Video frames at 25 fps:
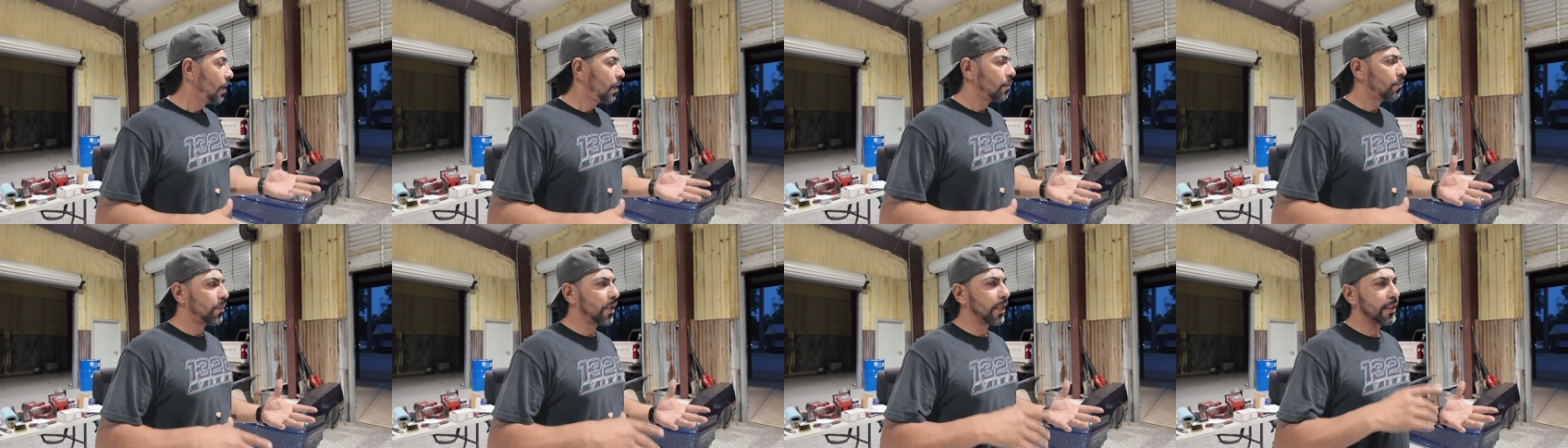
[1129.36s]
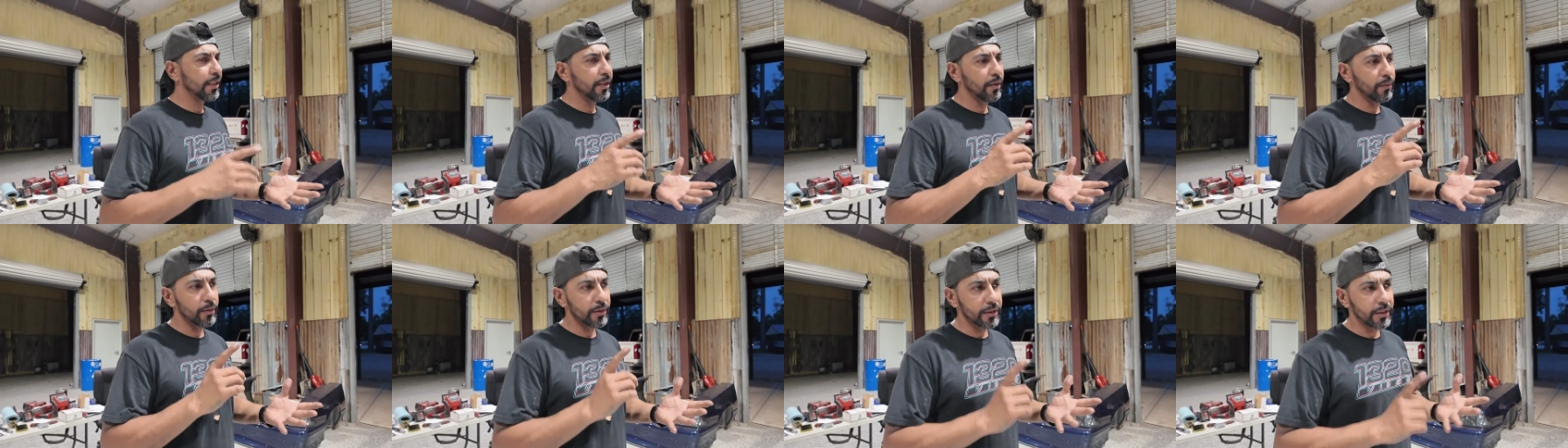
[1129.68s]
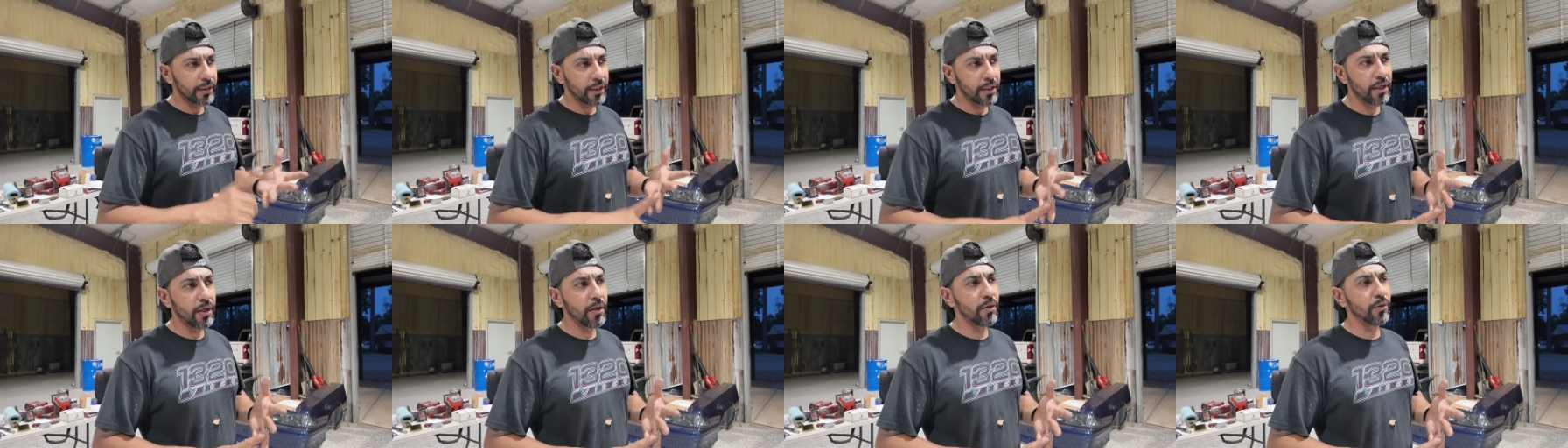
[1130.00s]
But there was a
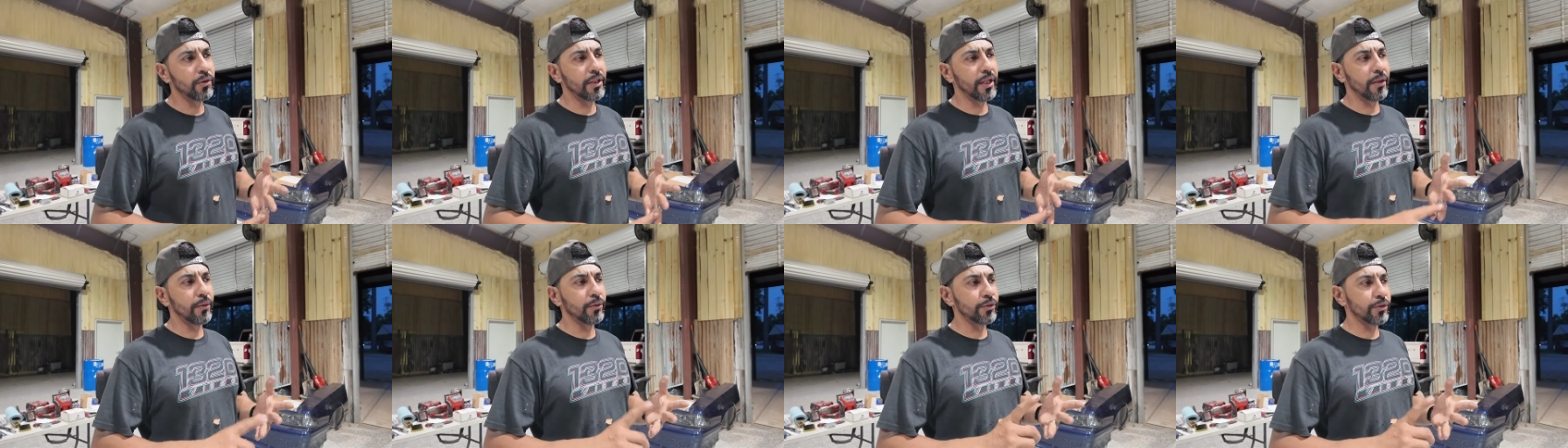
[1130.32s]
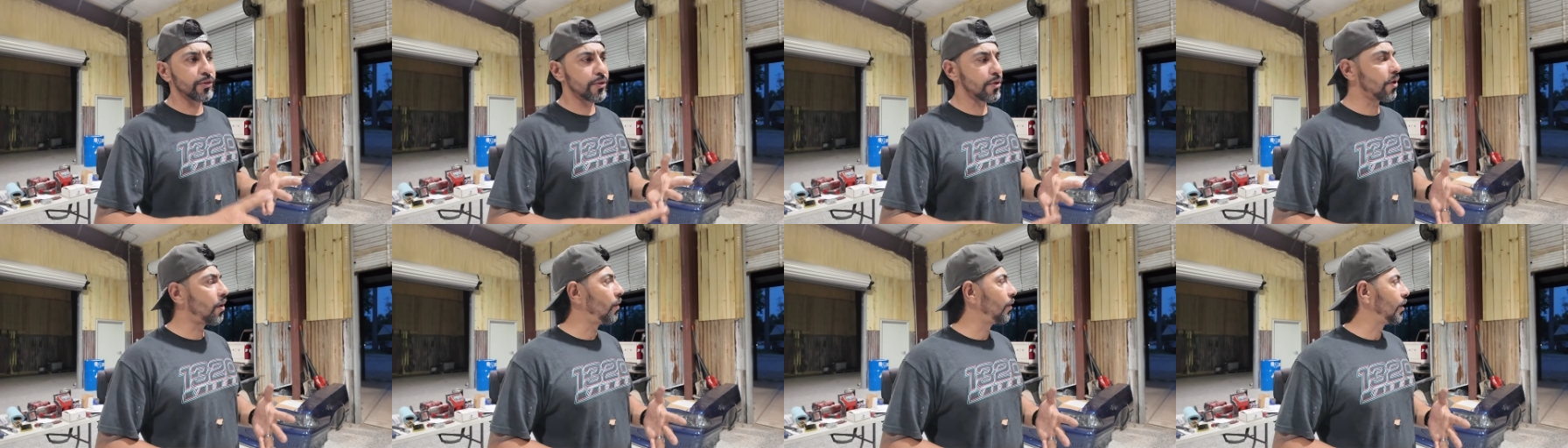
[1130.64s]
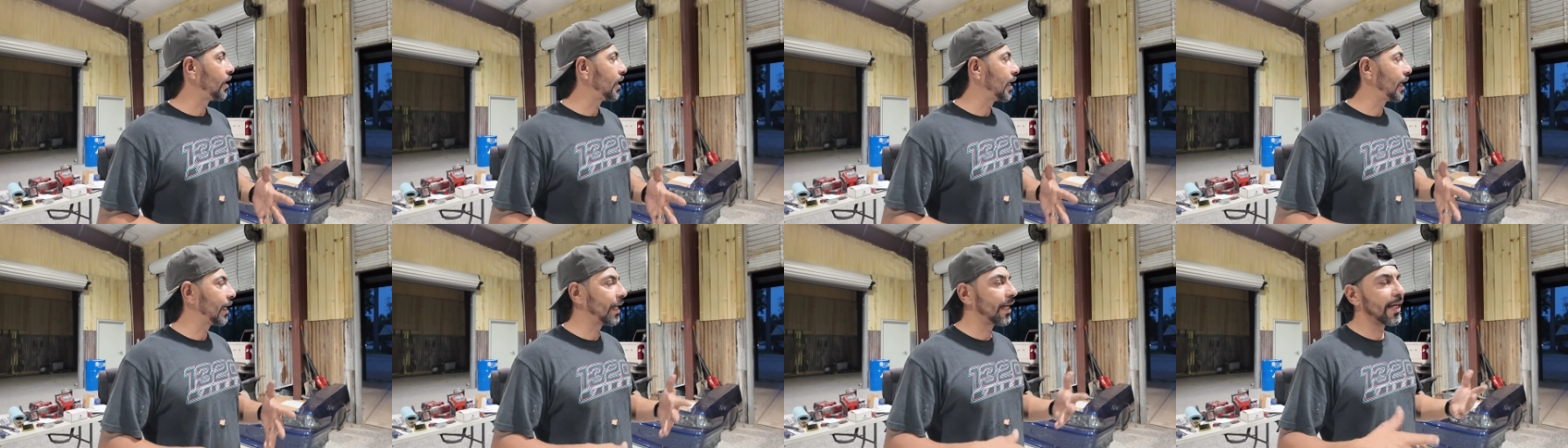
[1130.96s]
code that it was
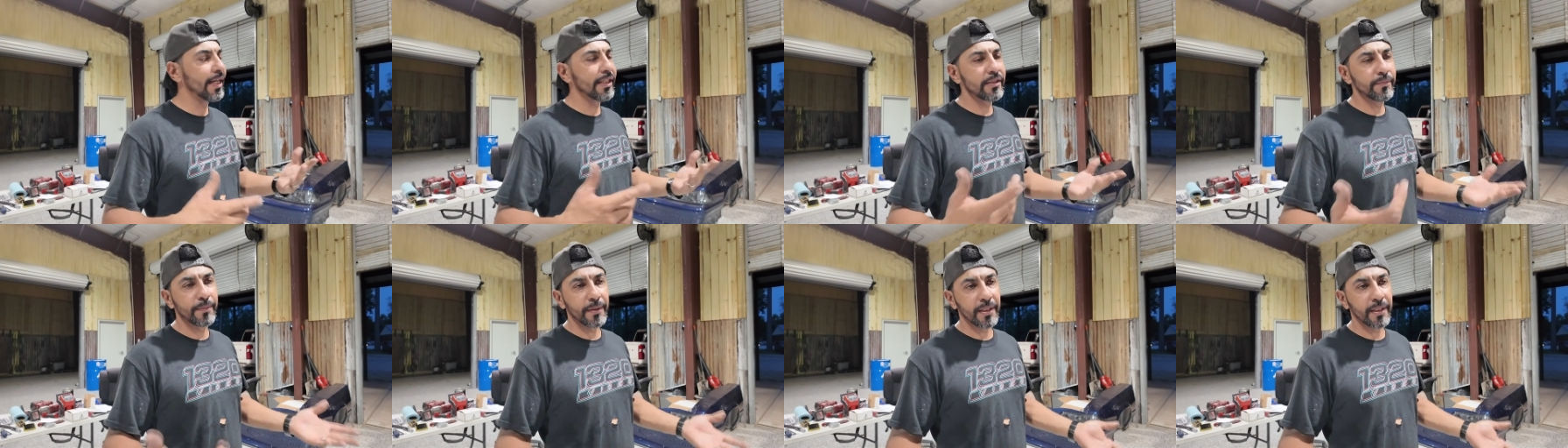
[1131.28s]
throwing, I guess,